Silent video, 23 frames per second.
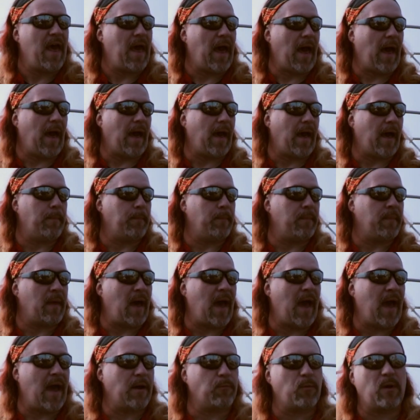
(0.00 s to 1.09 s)
And
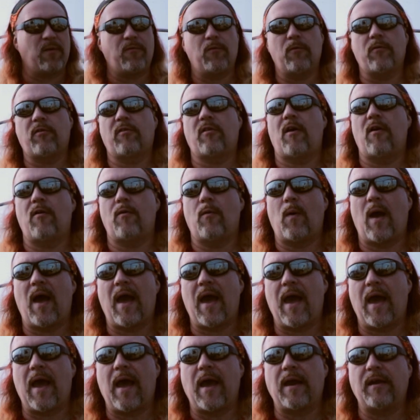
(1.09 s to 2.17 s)
we've also
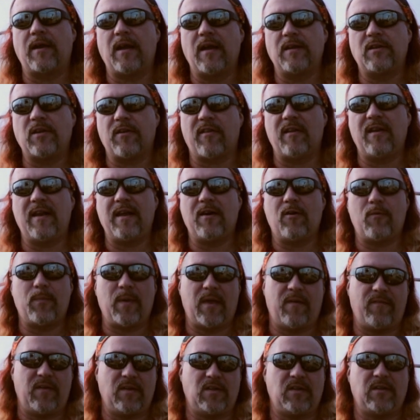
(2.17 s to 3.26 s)
had just a little bit
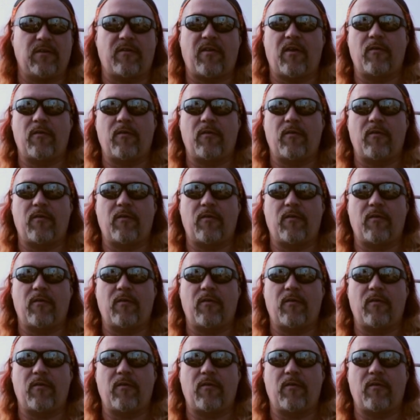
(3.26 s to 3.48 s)
of issues,